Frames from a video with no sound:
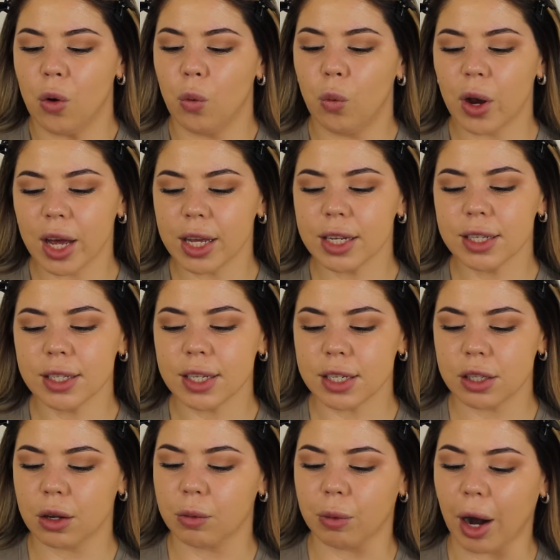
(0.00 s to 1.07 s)
When
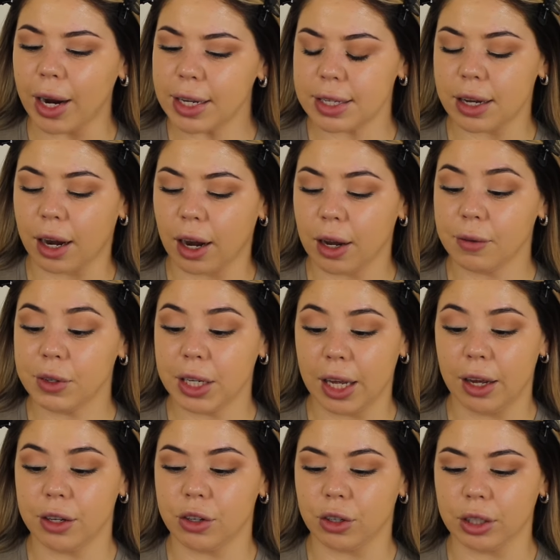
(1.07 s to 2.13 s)
is the right time to
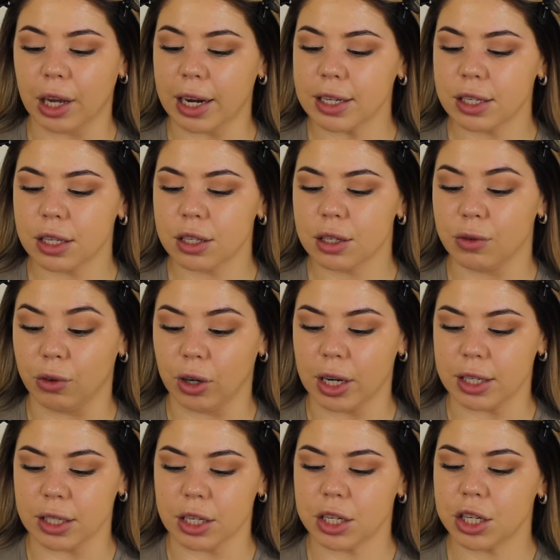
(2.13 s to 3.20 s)
get your license for
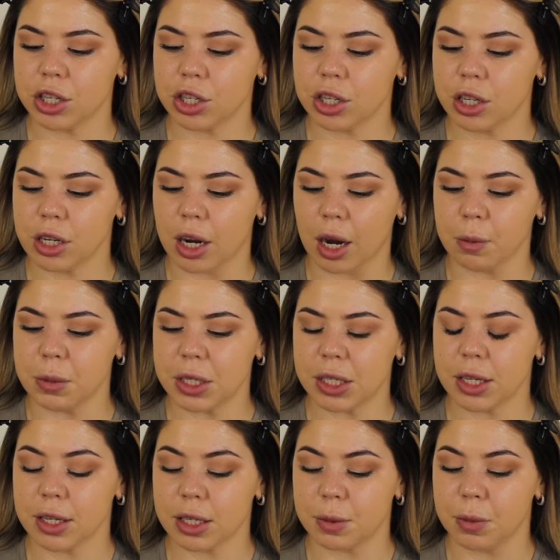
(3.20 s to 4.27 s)
esthetician? I'm
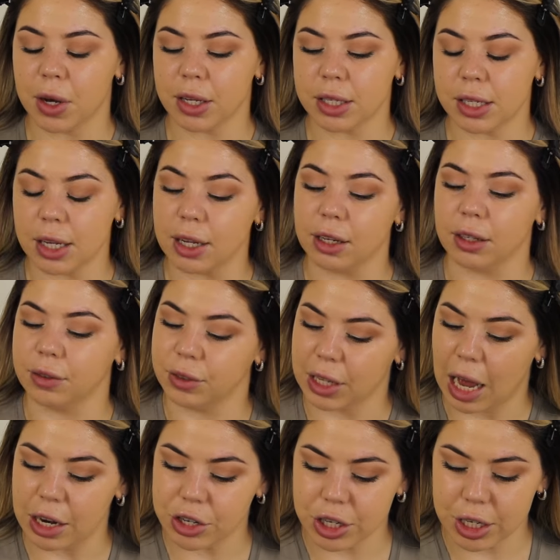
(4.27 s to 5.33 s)
6 months in of
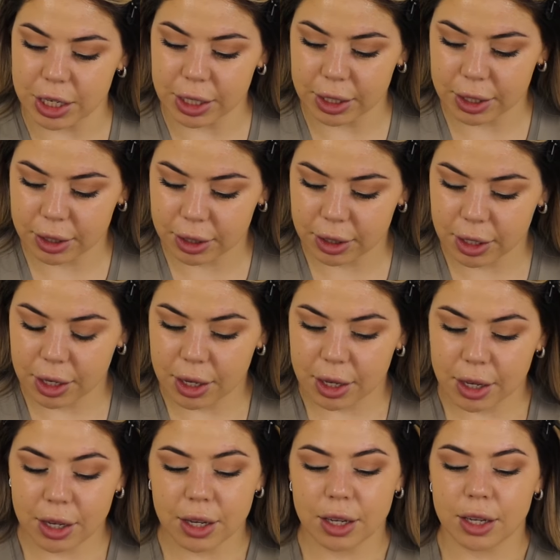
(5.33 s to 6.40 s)
lashing.
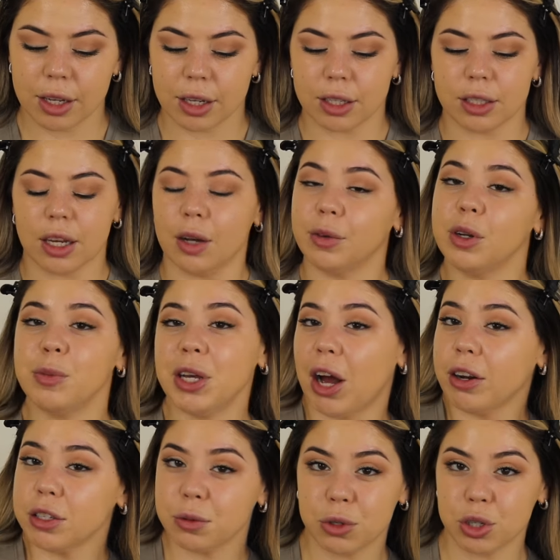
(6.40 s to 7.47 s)
I'm gonna be
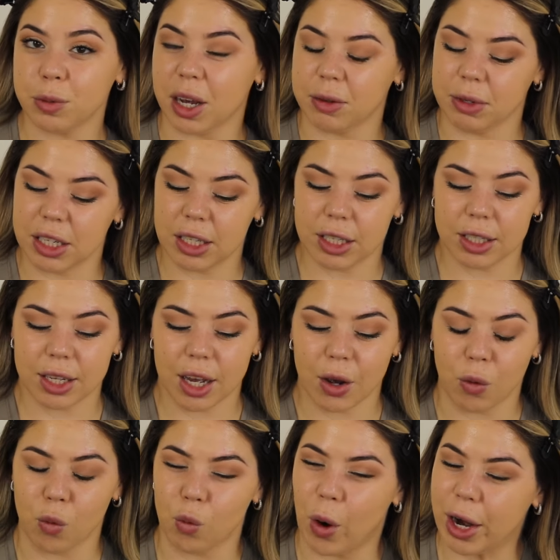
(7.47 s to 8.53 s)
honest with you, baby.
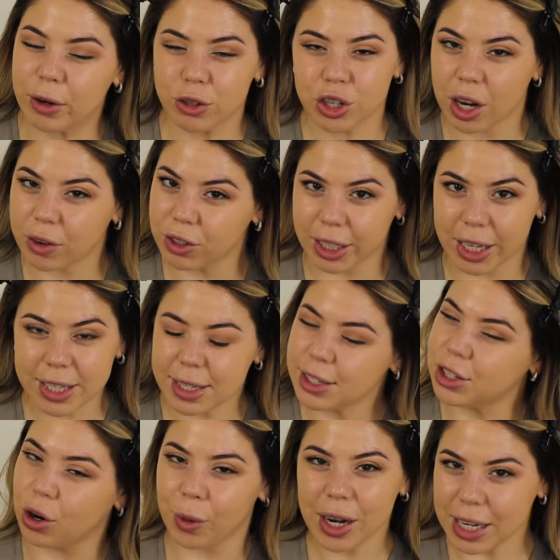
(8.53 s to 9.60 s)
Why don't you have your license
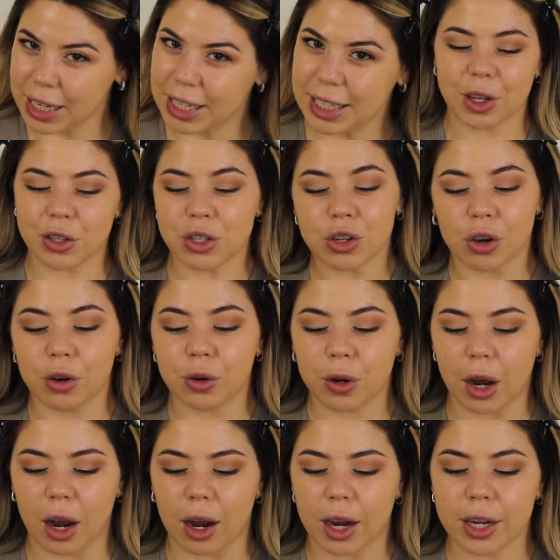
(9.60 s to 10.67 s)
already?
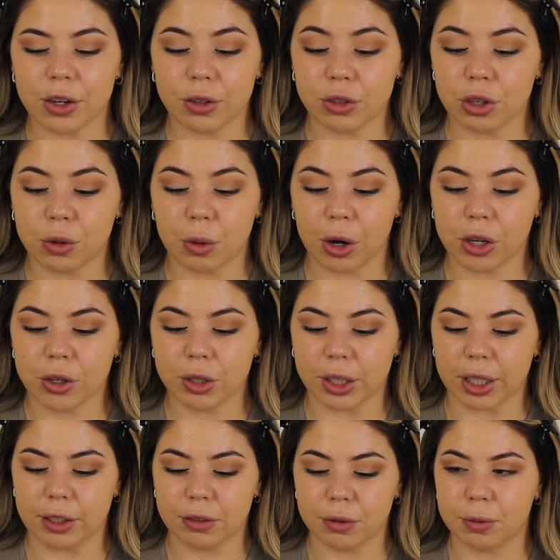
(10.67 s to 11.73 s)
So I don't know where you
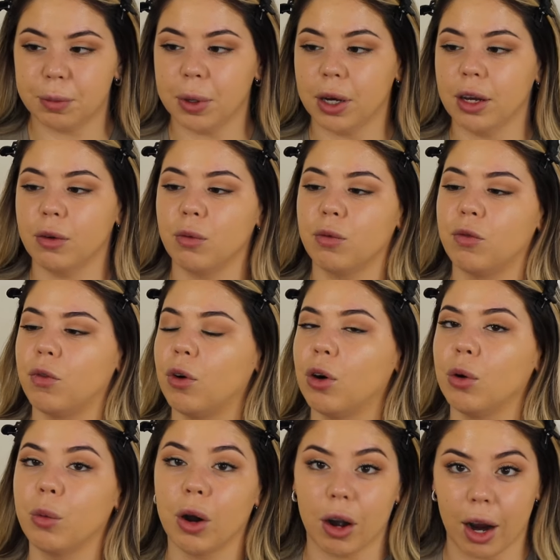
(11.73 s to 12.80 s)
live, but
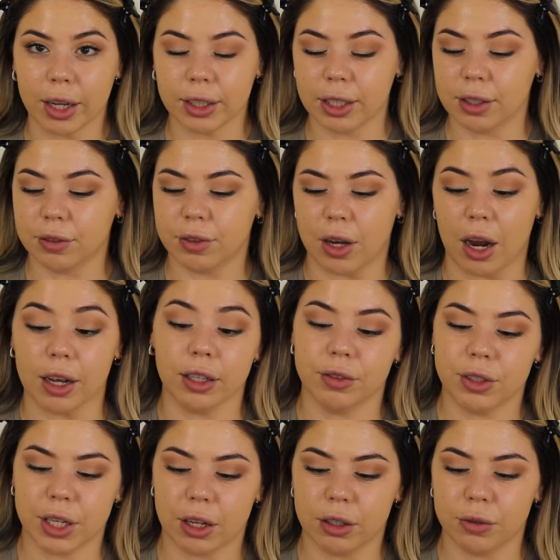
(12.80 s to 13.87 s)
for where I live
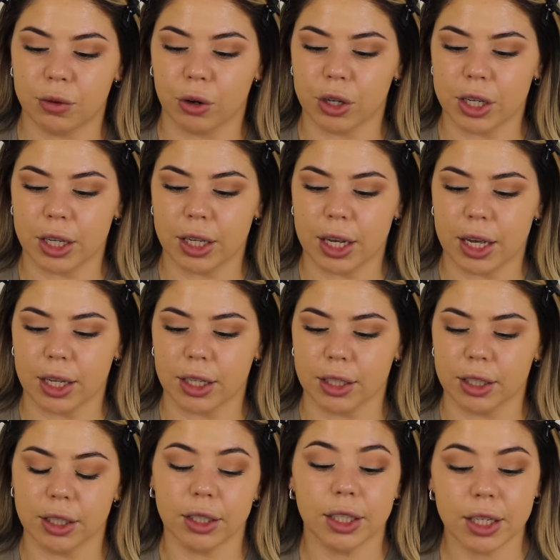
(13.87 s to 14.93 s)
in California,
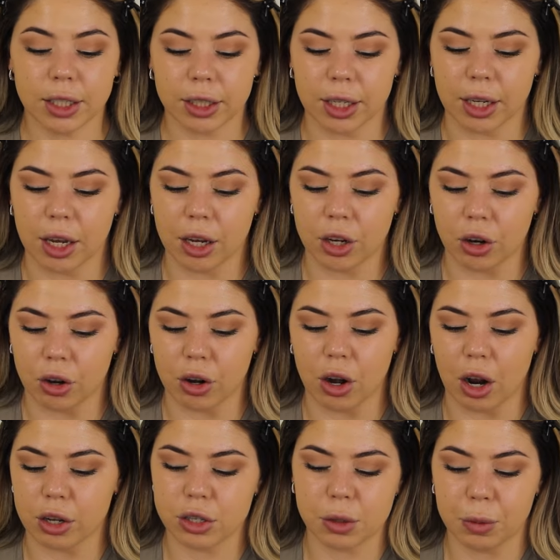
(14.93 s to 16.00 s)
and legally you're
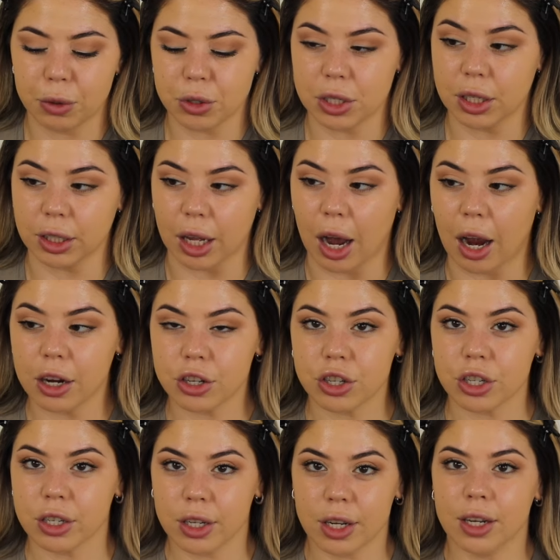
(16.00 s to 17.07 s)
not supposed to lash